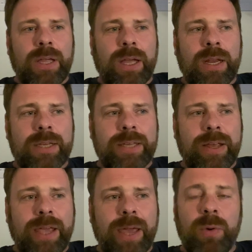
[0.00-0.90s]
I said,
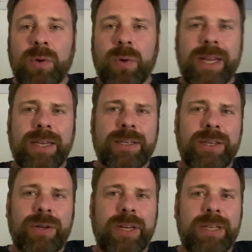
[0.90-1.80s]
okay, what do I need to
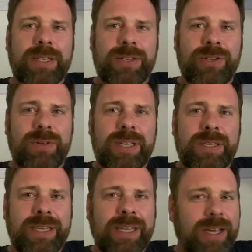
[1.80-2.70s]
do? And he said, you need
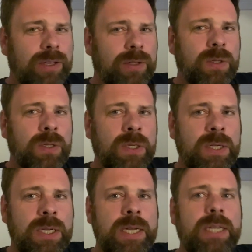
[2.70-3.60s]
to go
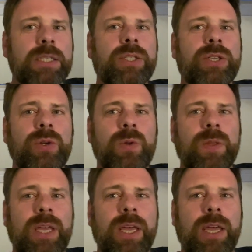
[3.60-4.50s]
to
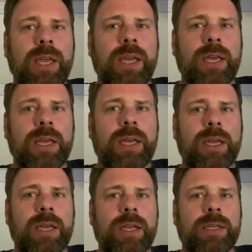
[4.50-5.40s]
the
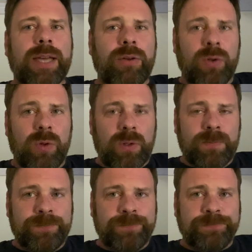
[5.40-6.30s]
town hall
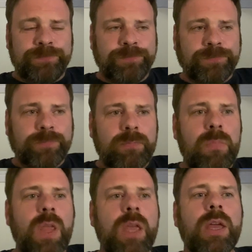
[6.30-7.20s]

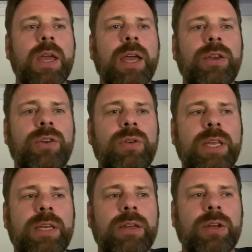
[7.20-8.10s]
and you
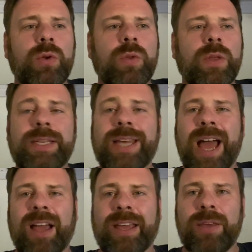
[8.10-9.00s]
need to do the
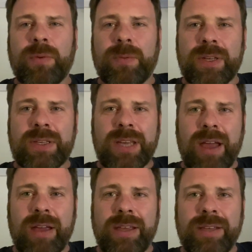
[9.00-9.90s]
tari. And the
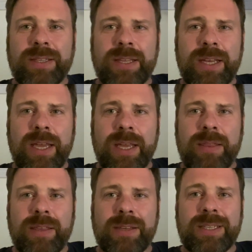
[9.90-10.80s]
tari is the
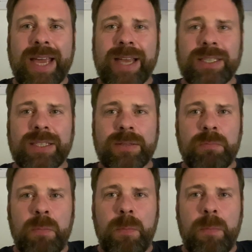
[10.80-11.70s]
tax
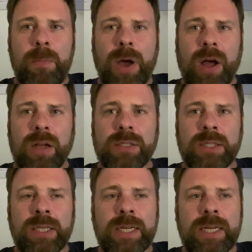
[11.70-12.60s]
part
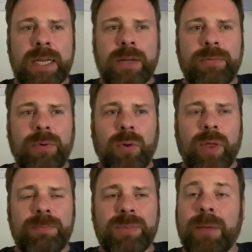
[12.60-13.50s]
for
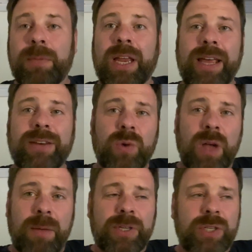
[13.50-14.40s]
them to come and collect your
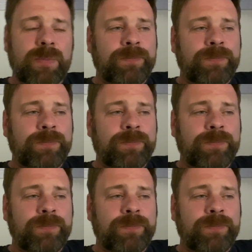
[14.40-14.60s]
garbage.